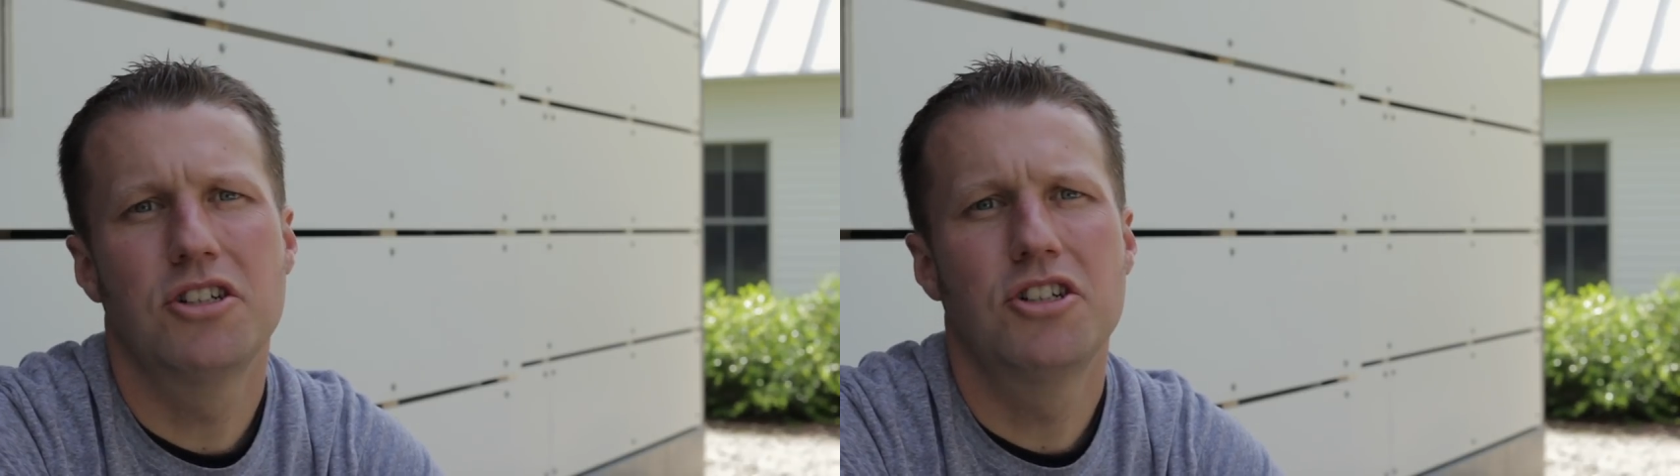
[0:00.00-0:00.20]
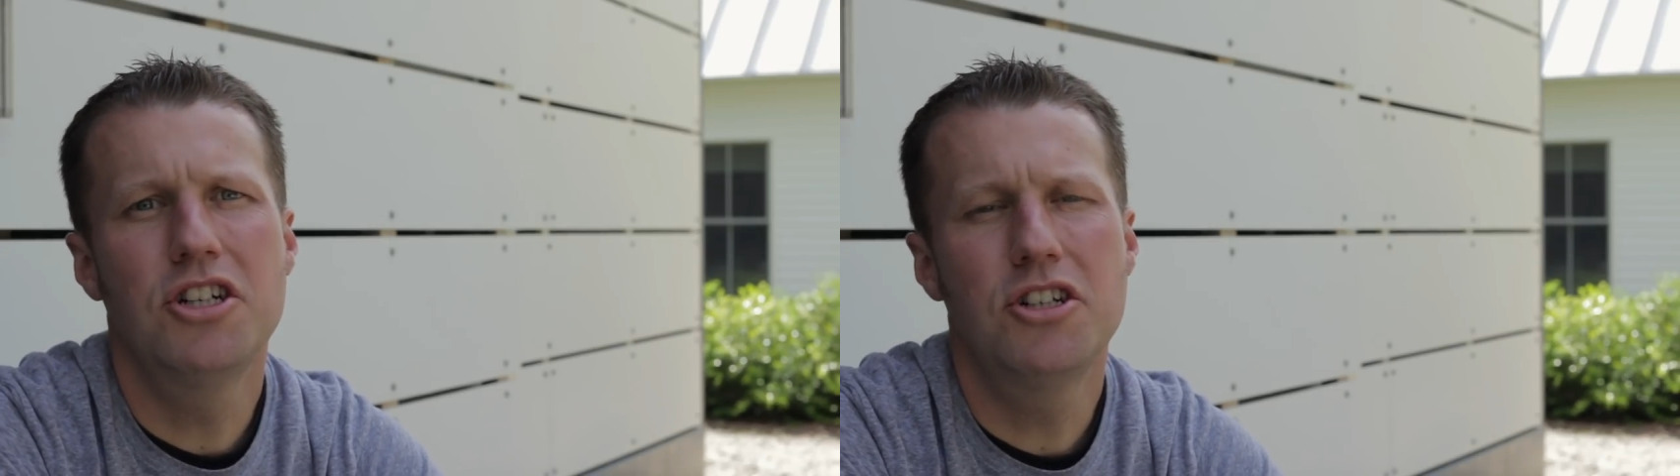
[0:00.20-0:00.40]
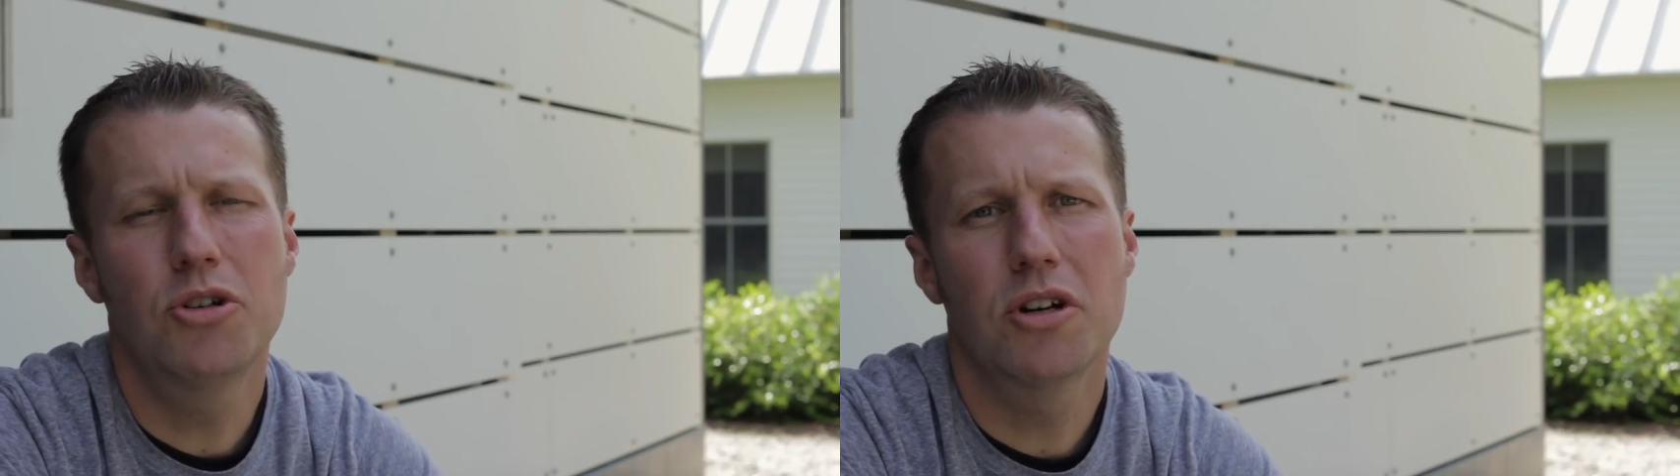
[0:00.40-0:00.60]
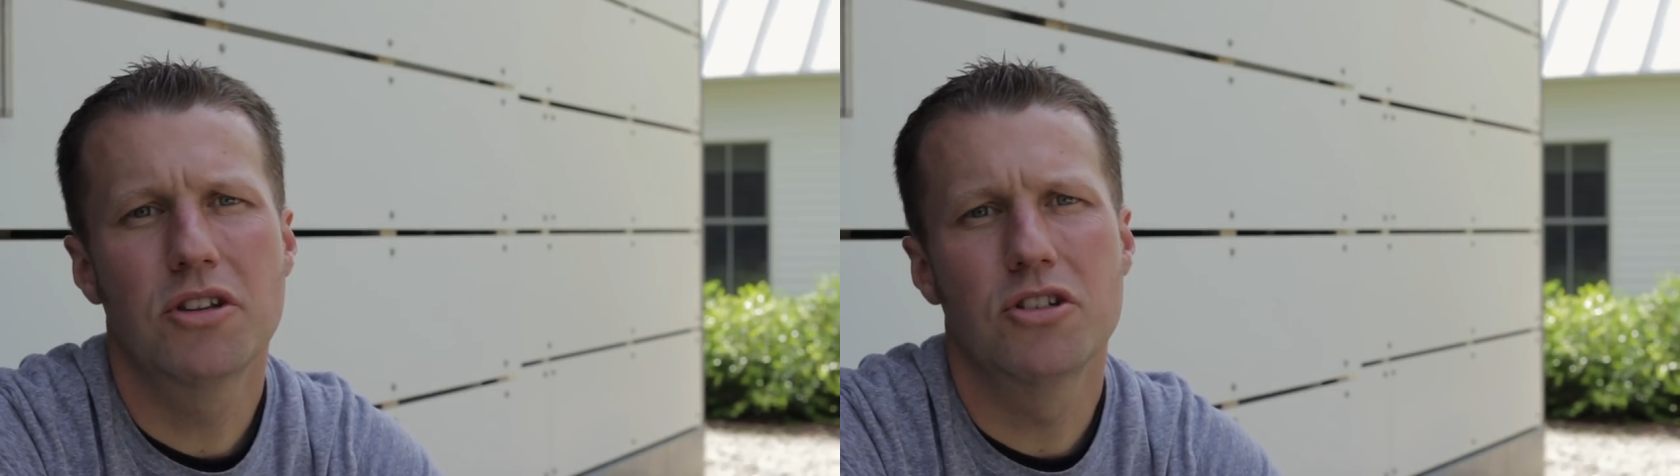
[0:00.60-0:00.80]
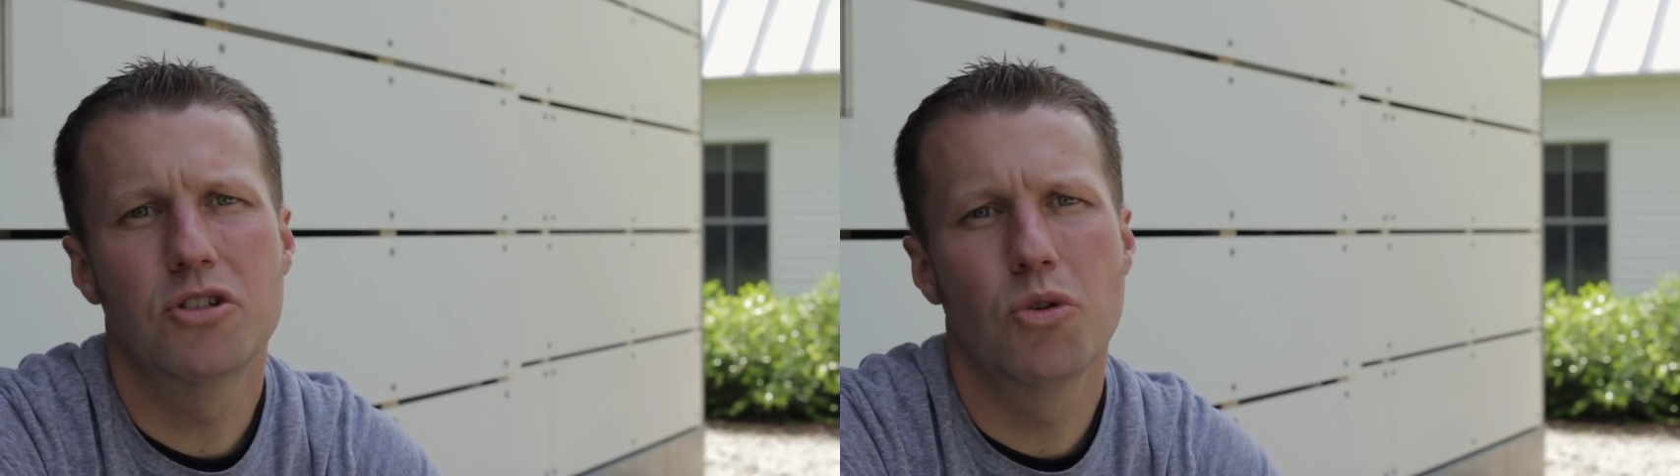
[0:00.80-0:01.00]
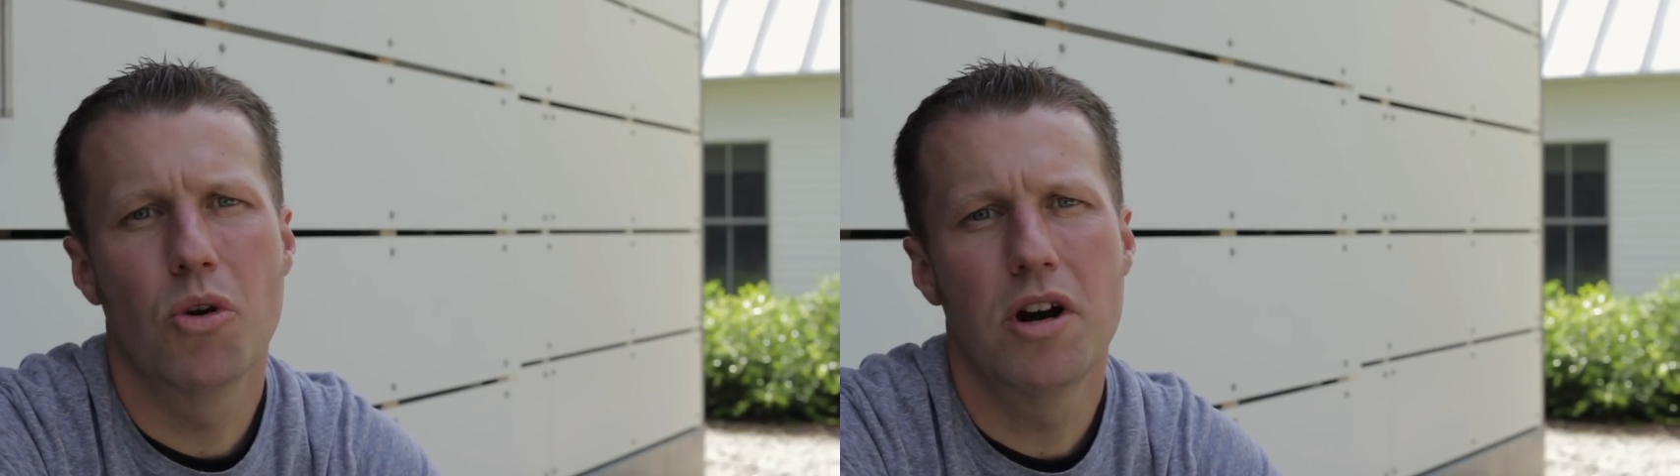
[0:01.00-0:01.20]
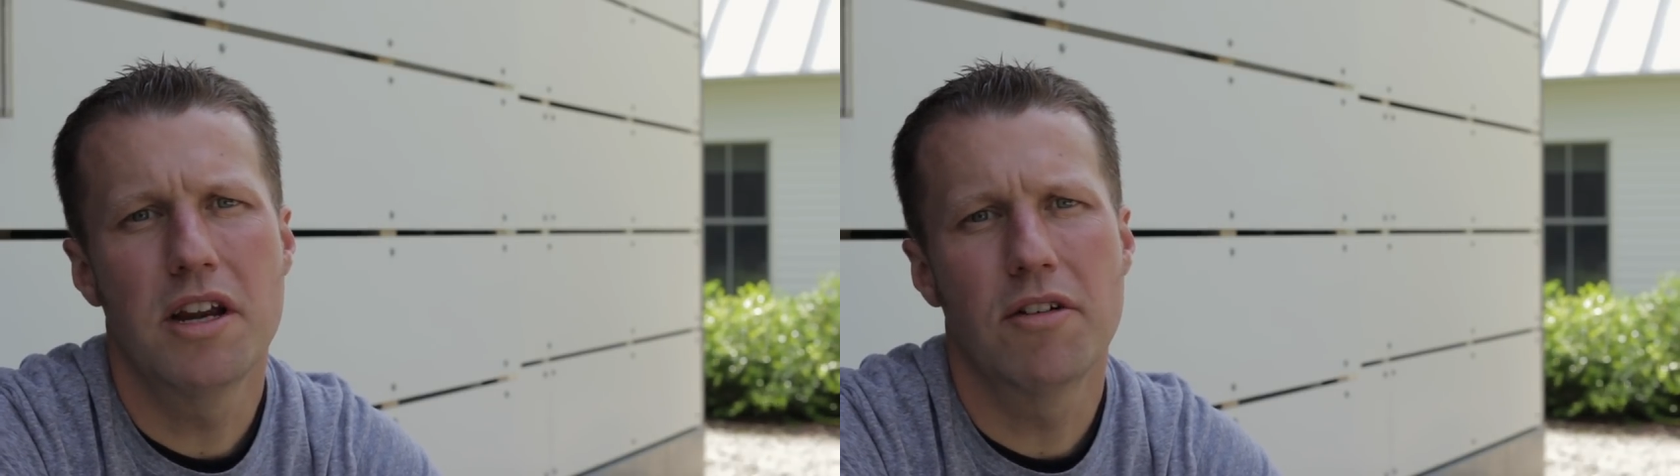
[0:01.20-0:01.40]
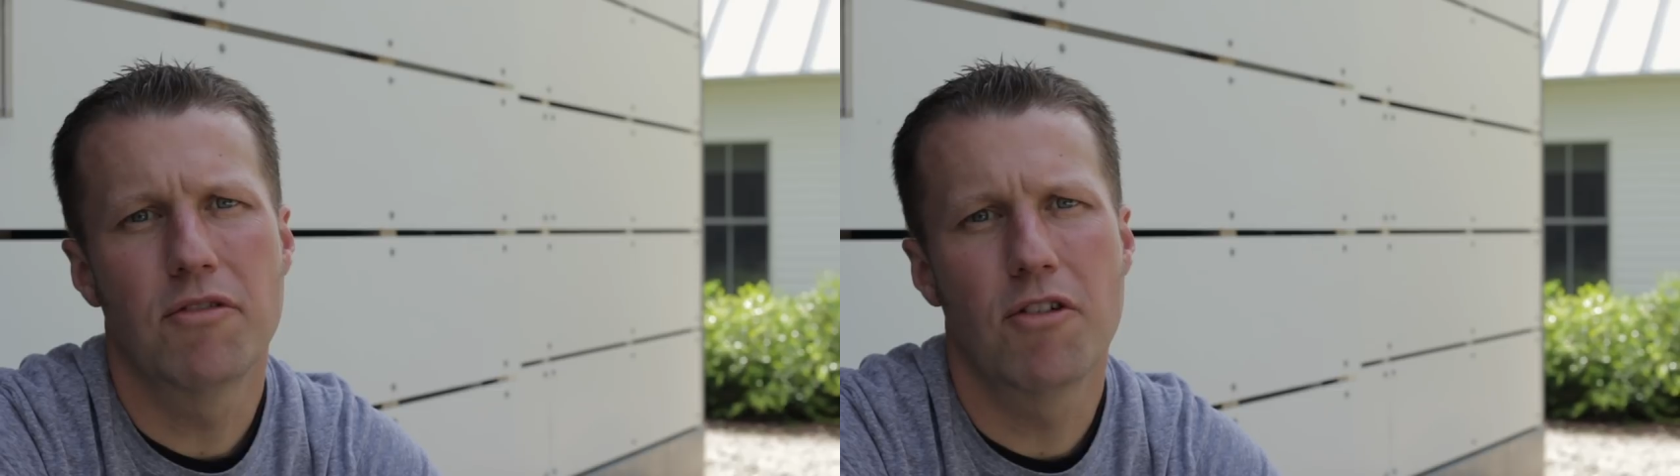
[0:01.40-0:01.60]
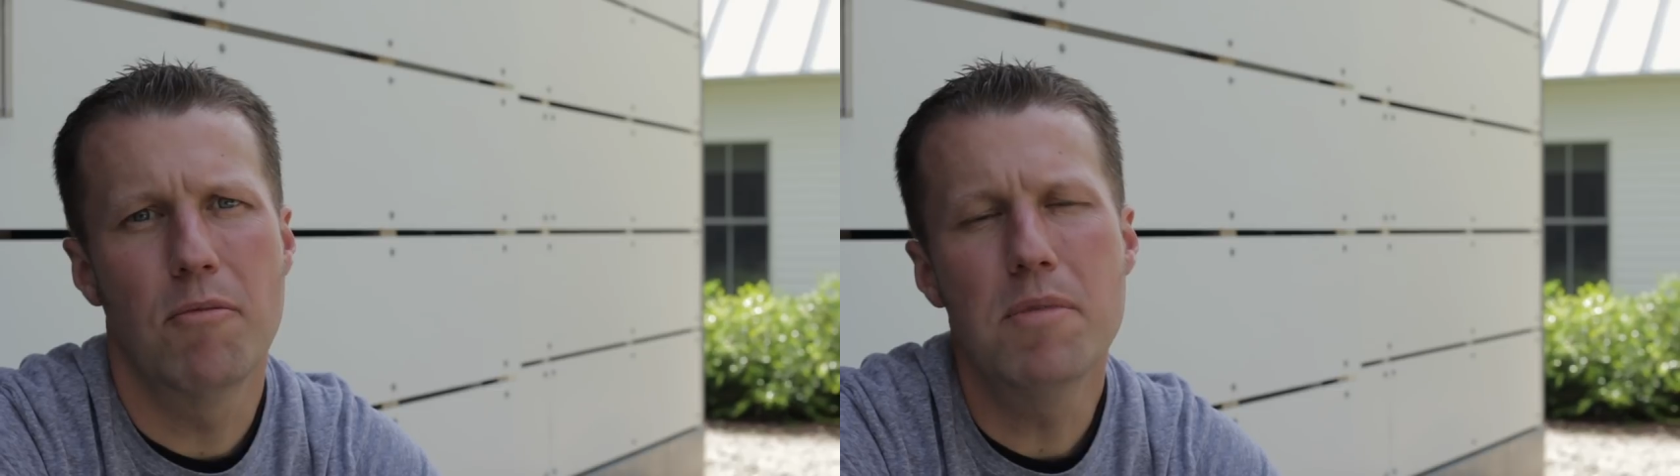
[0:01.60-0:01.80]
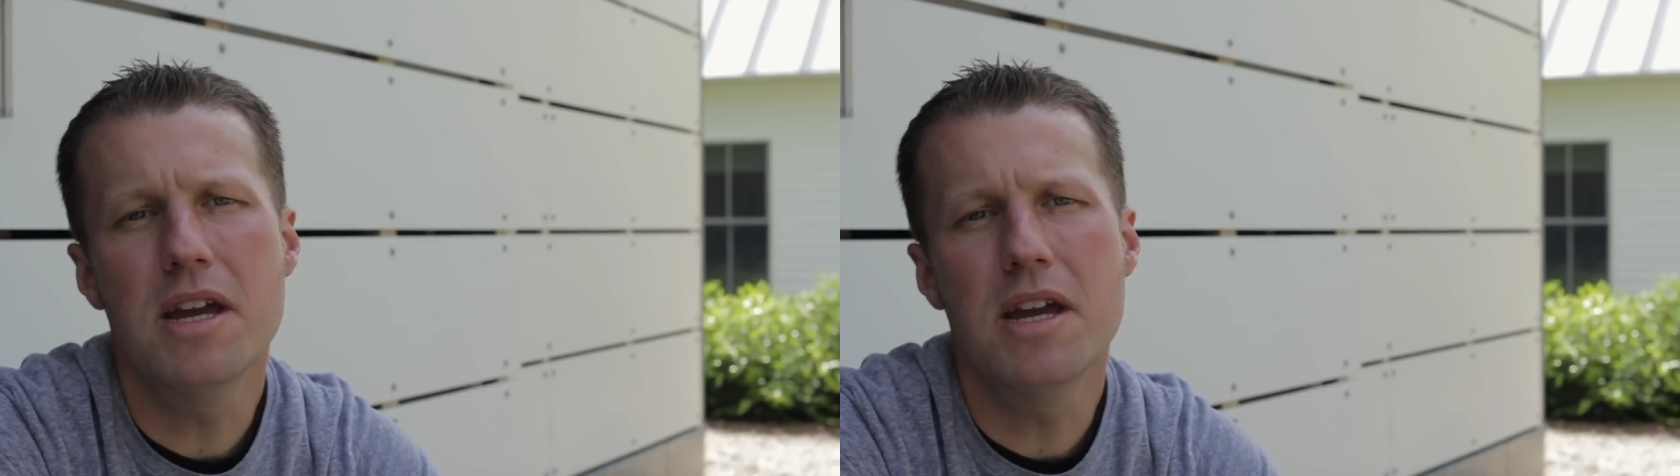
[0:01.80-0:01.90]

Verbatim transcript: She took the story from